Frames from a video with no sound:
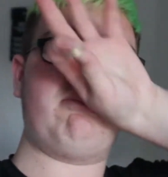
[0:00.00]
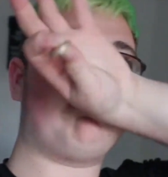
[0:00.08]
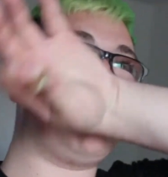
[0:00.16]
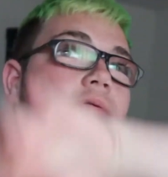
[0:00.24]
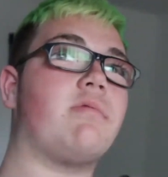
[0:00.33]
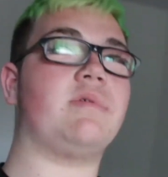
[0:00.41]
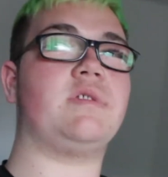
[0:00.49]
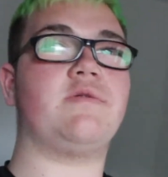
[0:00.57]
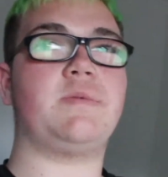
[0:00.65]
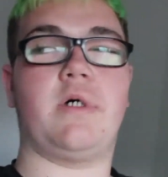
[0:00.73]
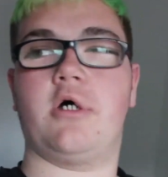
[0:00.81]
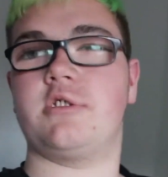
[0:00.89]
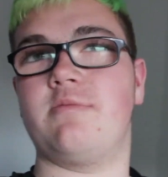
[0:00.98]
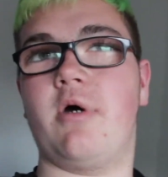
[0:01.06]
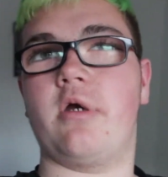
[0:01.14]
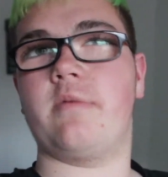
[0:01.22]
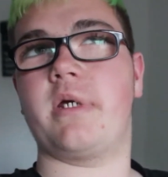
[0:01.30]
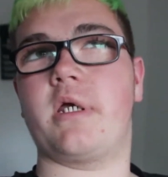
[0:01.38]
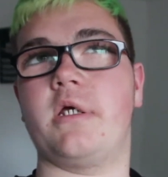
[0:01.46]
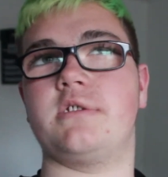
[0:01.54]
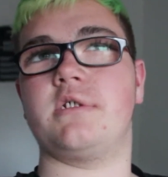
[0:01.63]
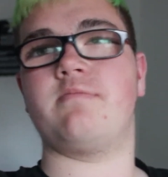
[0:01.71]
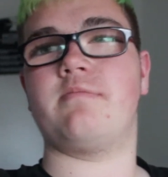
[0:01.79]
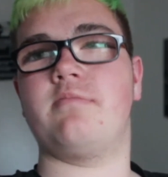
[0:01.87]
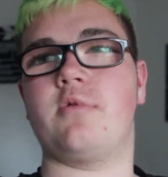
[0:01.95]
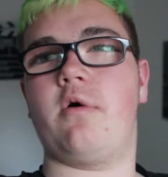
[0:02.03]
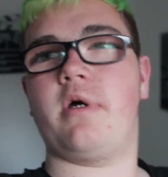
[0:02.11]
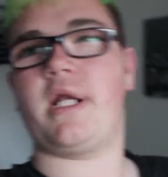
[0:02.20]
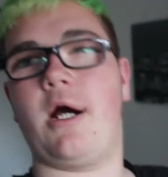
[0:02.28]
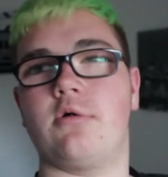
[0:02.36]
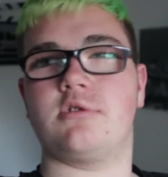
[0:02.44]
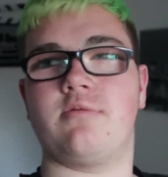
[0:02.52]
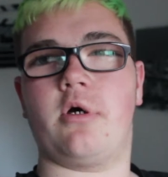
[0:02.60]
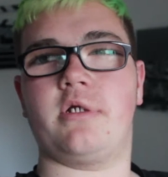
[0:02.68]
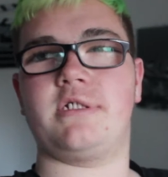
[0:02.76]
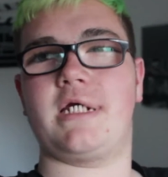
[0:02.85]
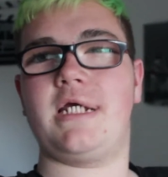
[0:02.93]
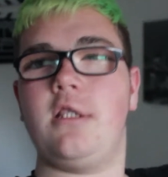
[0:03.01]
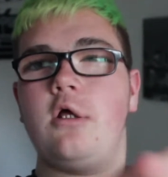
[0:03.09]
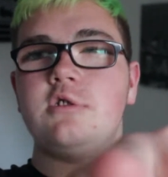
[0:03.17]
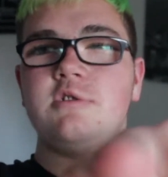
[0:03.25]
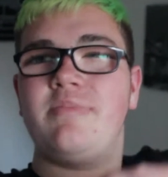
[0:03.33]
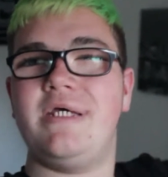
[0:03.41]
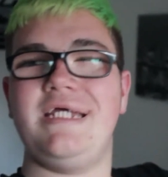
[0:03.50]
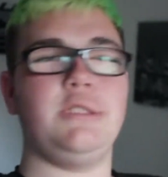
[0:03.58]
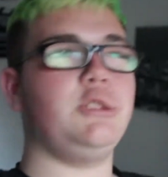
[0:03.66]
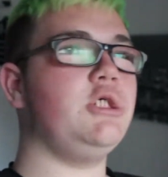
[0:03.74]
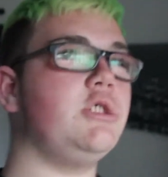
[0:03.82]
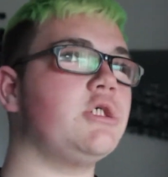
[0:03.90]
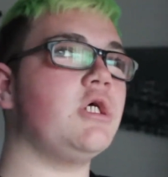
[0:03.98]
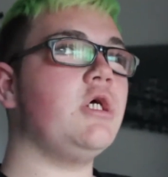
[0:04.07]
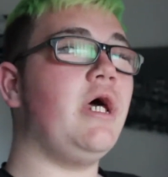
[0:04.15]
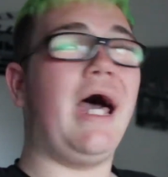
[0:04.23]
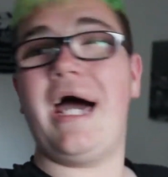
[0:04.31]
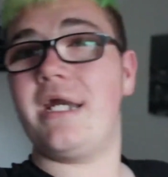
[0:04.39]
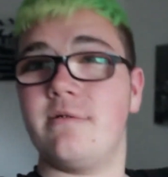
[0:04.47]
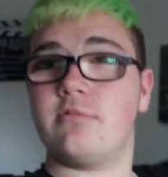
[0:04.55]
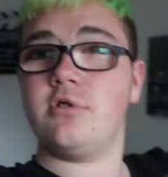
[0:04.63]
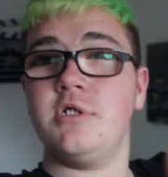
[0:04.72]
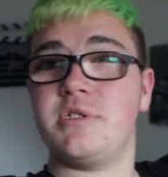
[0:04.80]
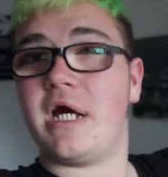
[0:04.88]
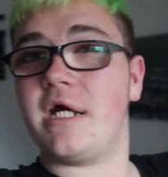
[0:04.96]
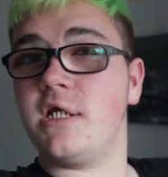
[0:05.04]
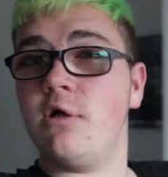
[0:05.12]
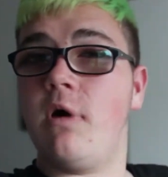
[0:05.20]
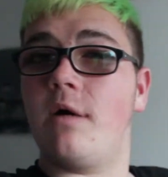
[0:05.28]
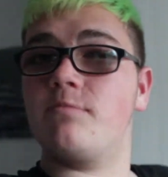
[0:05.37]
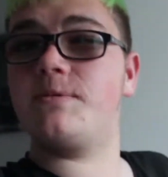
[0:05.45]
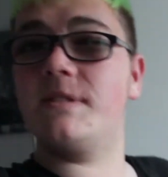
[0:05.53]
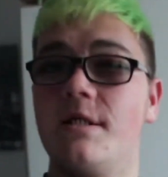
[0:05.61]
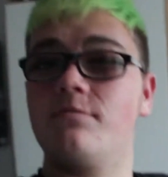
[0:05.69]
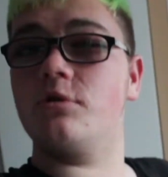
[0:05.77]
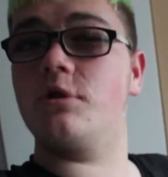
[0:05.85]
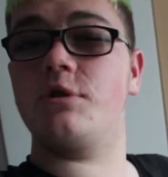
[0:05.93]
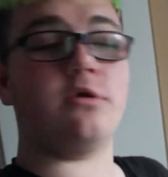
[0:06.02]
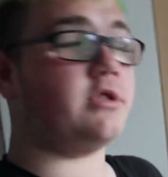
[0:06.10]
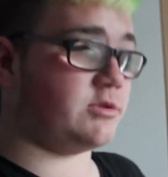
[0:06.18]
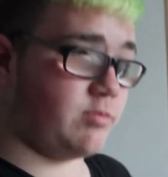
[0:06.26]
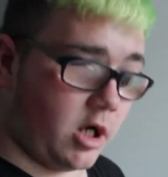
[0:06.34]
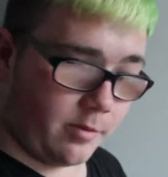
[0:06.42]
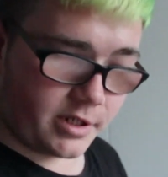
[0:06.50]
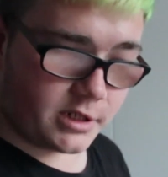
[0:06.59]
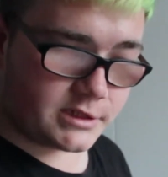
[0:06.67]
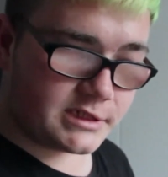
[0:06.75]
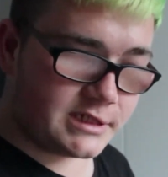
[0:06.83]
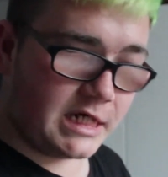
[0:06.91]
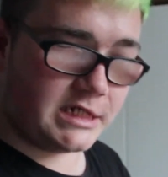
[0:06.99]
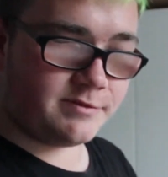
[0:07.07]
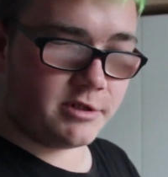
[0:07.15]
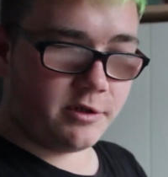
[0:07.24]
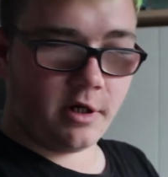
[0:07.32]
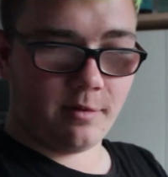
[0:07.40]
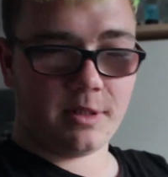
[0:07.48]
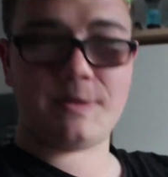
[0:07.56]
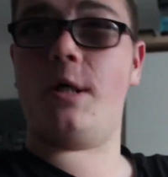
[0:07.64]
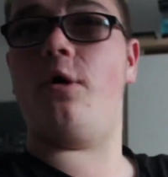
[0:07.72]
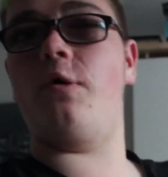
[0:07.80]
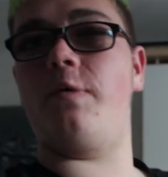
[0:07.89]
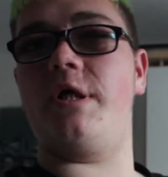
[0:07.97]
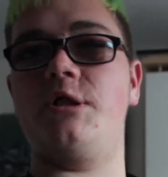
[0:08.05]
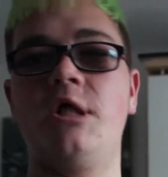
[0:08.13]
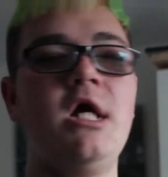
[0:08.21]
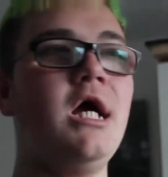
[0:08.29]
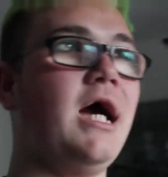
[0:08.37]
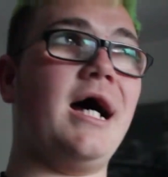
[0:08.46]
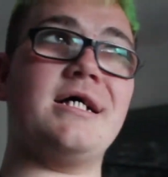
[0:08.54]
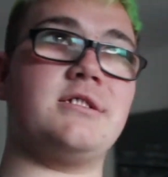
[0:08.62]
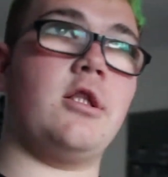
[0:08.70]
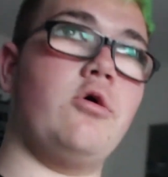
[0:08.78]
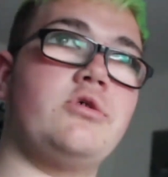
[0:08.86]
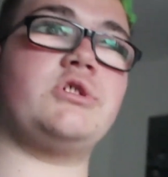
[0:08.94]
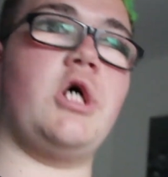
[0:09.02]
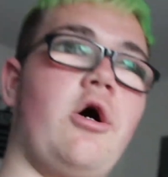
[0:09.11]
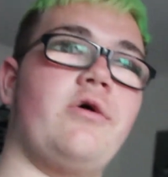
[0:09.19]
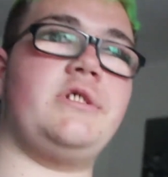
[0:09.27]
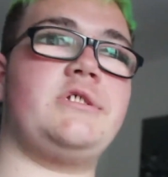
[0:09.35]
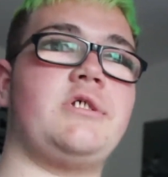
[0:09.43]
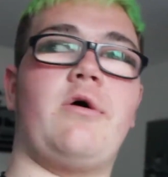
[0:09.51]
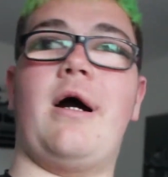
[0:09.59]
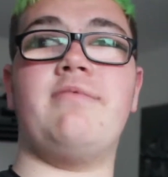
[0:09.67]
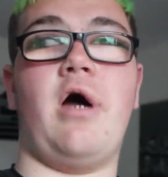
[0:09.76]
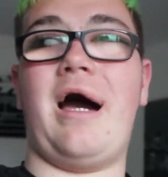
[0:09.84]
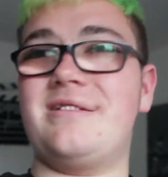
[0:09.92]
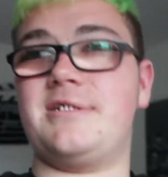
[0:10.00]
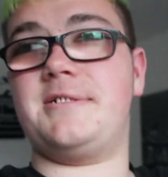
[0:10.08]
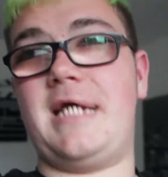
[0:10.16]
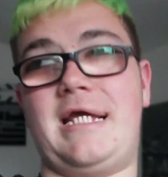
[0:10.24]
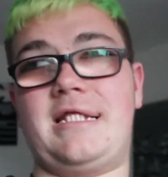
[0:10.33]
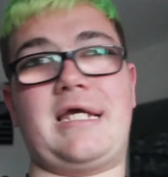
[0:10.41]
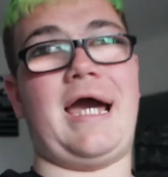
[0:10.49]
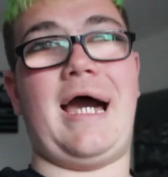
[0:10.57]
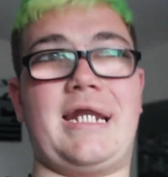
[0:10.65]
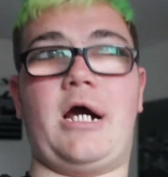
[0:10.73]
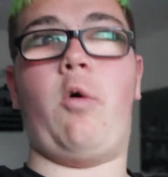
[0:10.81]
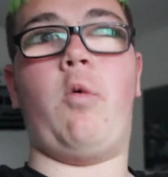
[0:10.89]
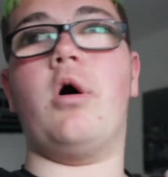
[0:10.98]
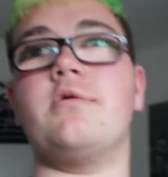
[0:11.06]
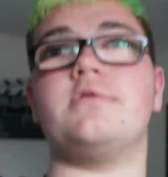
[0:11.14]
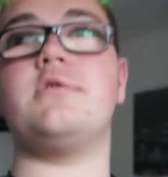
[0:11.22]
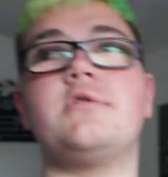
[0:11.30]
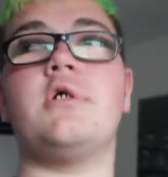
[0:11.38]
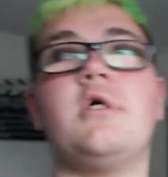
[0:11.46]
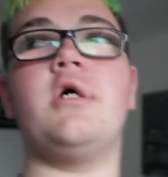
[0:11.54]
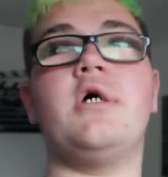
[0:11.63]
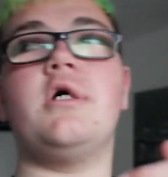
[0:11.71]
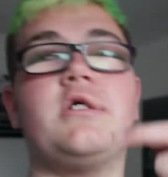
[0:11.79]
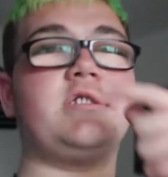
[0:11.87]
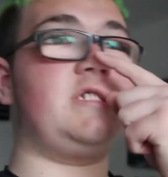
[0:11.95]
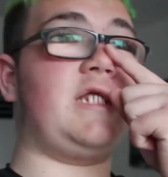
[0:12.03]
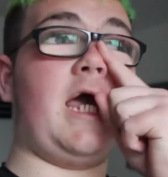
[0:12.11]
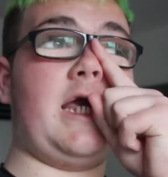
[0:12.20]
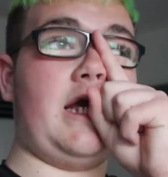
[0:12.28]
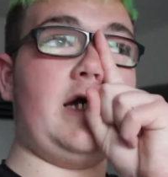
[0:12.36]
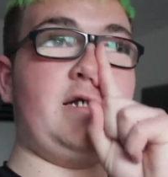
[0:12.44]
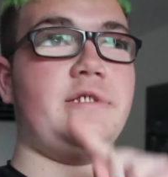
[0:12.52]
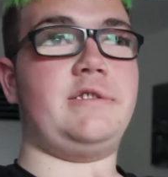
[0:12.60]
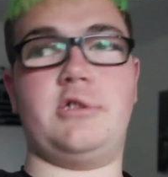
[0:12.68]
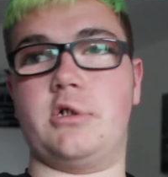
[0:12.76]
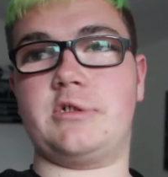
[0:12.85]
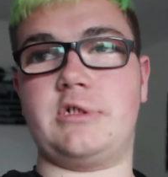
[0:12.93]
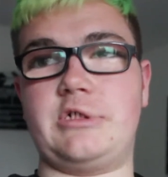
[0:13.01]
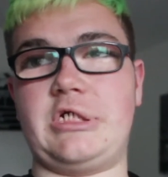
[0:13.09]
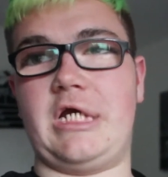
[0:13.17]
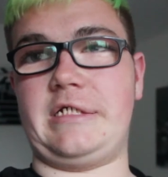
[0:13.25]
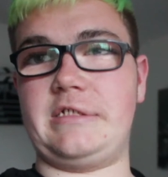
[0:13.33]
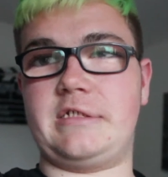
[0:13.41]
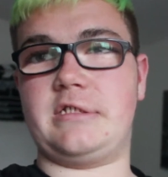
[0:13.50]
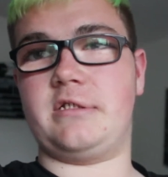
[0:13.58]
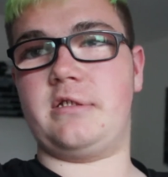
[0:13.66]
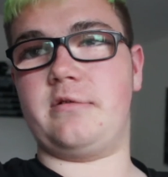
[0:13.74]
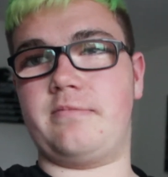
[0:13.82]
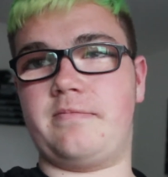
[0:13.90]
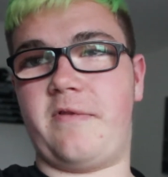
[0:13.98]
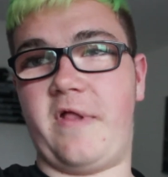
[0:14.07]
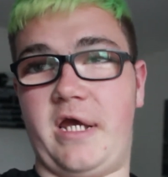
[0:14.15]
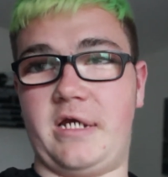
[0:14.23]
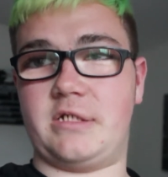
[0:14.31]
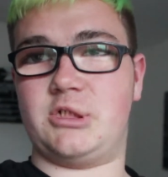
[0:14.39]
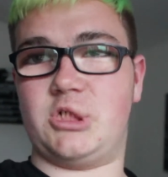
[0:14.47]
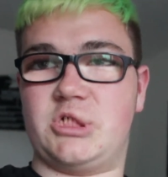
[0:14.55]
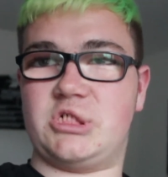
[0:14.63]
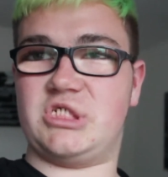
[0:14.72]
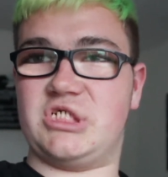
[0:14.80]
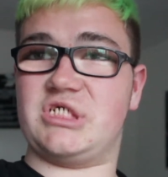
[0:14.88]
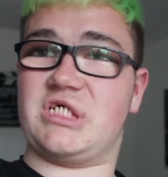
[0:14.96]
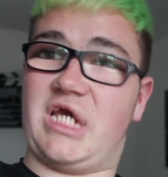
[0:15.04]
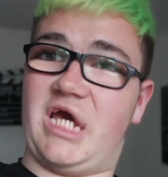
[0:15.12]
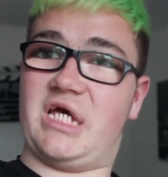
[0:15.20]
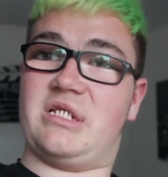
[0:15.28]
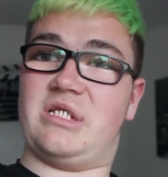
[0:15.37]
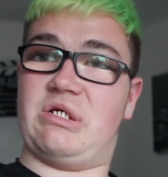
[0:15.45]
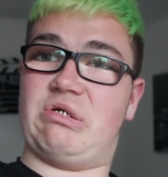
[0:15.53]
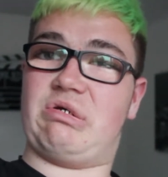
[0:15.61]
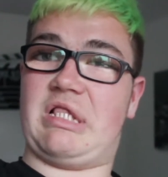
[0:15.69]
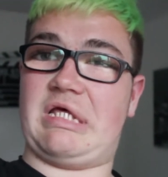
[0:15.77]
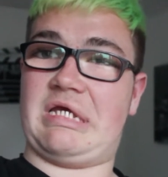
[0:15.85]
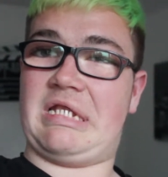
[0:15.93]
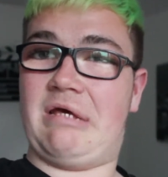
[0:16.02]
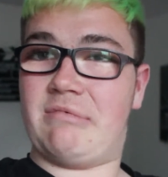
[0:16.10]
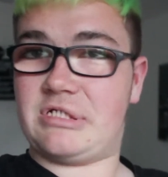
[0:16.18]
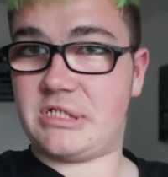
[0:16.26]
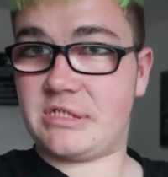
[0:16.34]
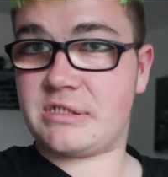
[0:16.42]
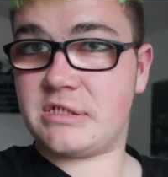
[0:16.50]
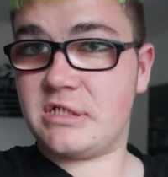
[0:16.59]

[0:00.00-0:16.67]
preferably for tomorrow, because I'm going out tomorrow, taking loads of pictures, and I'm gonna, you know what, I think I'm gonna do this more, because it saves me doing it on my phone, which has low storage, so I've not had to take the card out once today, and just to change the thing, just to get new clean images.